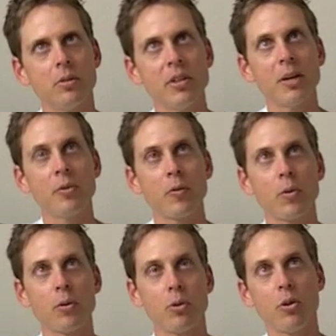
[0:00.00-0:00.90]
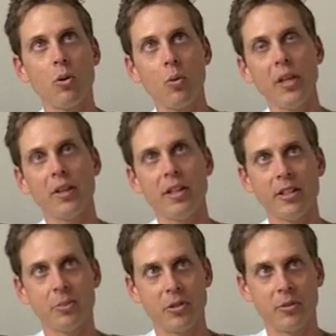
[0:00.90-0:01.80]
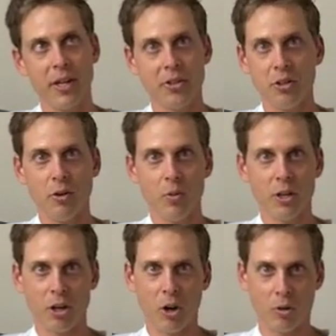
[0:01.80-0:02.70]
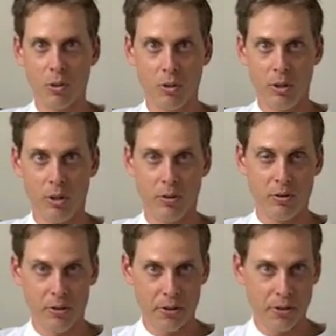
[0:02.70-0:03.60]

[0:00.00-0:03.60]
well, the whole week leading up to the race, you don't want to carbo load.